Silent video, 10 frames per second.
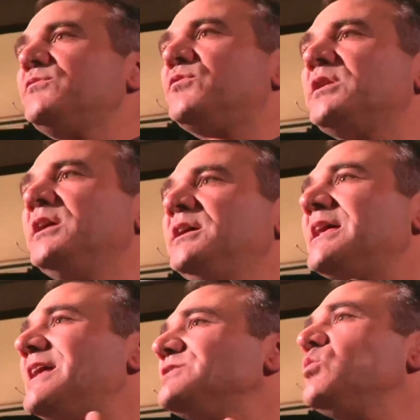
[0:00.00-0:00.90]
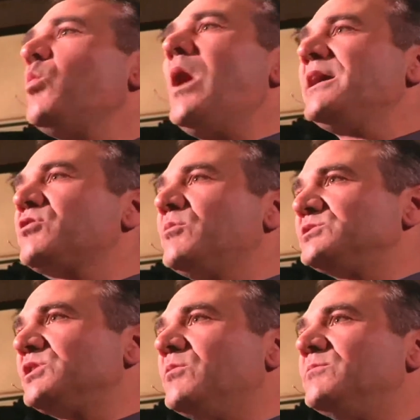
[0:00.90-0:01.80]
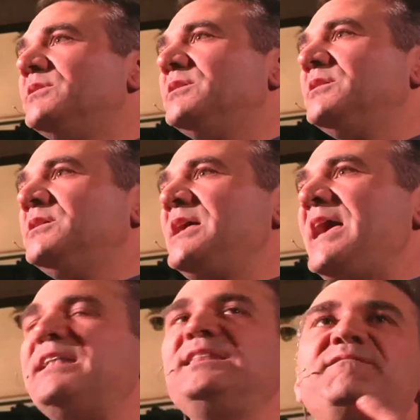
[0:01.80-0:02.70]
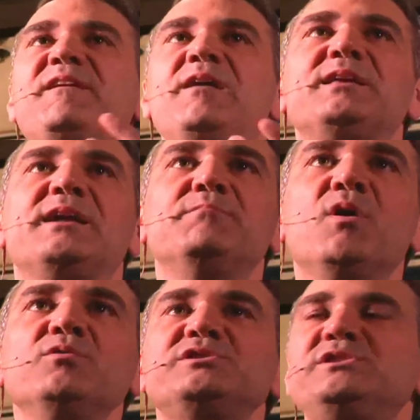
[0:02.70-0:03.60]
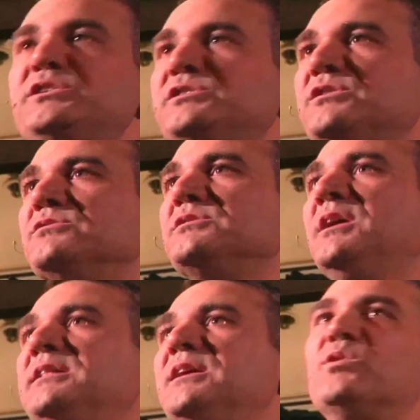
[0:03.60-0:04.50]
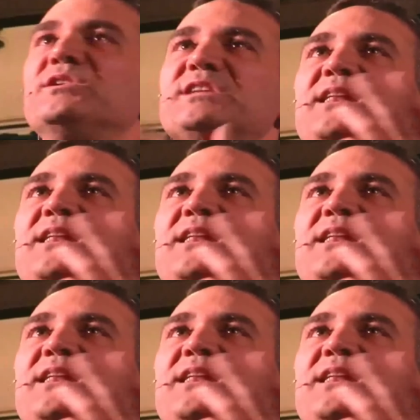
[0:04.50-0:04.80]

of that tissue, kidney cells, lung cells, so on and so forth, that has the Y chromosome? And